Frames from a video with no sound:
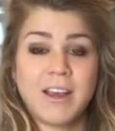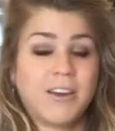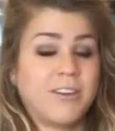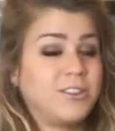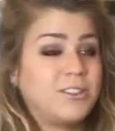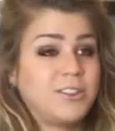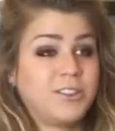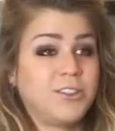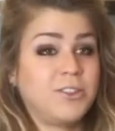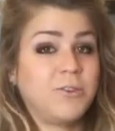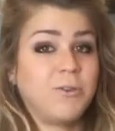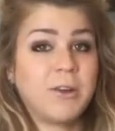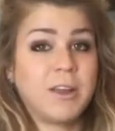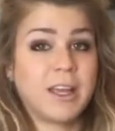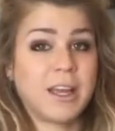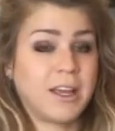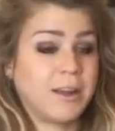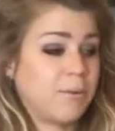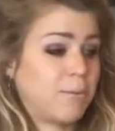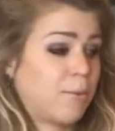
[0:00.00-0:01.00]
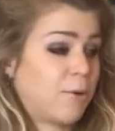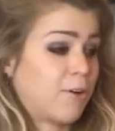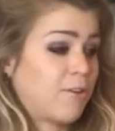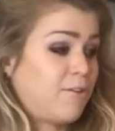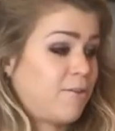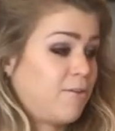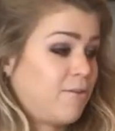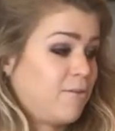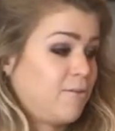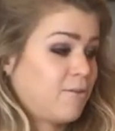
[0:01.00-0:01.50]
or just doing it more
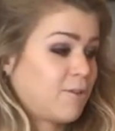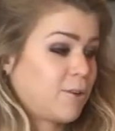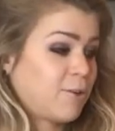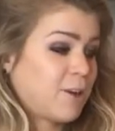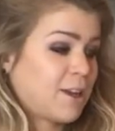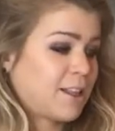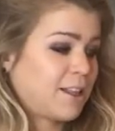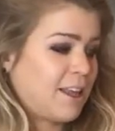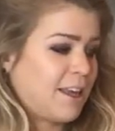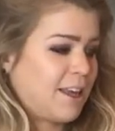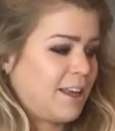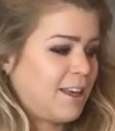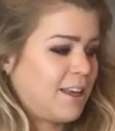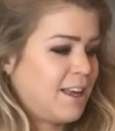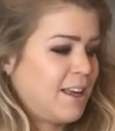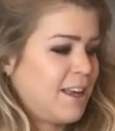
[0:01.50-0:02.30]
quickly.